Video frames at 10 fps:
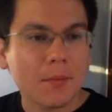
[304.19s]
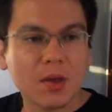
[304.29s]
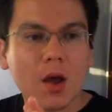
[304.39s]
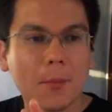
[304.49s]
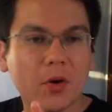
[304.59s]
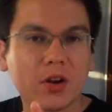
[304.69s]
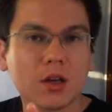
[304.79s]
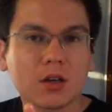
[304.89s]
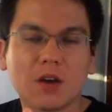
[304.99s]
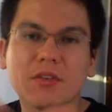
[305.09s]
I'm
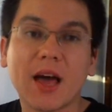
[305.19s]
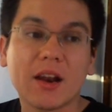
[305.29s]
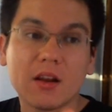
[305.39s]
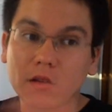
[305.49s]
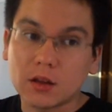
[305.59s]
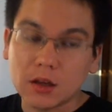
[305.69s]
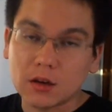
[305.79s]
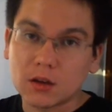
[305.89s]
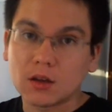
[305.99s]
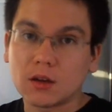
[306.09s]
gonna cover that
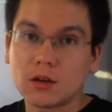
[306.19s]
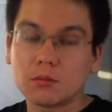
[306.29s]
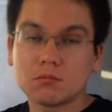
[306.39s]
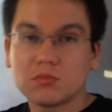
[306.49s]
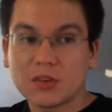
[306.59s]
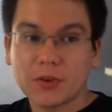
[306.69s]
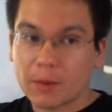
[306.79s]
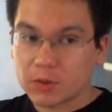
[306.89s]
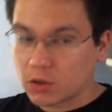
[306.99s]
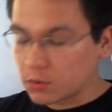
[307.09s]
in a different
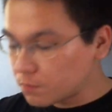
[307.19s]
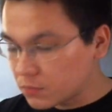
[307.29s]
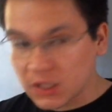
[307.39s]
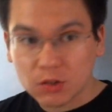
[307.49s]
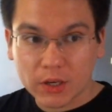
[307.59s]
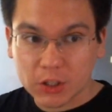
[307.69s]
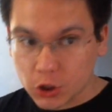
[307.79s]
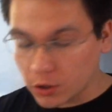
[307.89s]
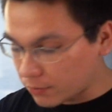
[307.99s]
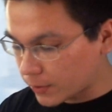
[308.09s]
episode. This one is
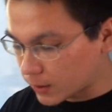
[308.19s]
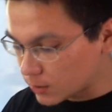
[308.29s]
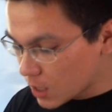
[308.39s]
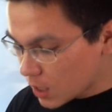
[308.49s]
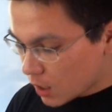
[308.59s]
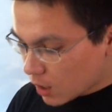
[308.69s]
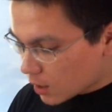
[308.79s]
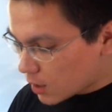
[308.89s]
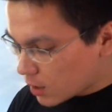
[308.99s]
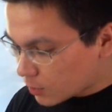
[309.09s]
shooting phase.
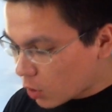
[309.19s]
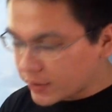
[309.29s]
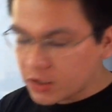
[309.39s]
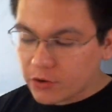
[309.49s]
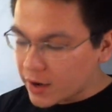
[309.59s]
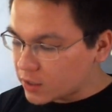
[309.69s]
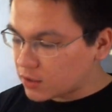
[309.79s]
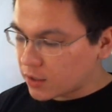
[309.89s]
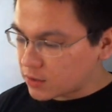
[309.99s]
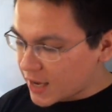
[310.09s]
Going to ground is
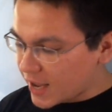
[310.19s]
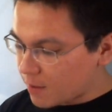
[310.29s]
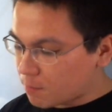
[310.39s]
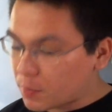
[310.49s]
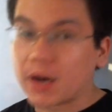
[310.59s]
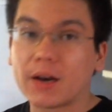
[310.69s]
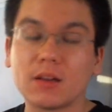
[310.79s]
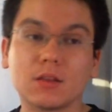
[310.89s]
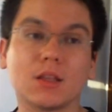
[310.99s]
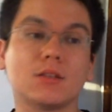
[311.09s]
all the same, but
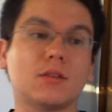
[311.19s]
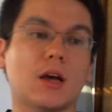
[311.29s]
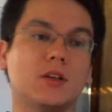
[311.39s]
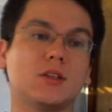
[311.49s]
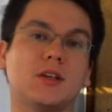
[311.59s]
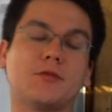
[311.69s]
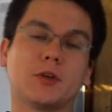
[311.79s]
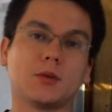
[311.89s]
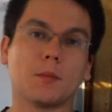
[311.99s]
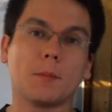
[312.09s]
now there's a difference.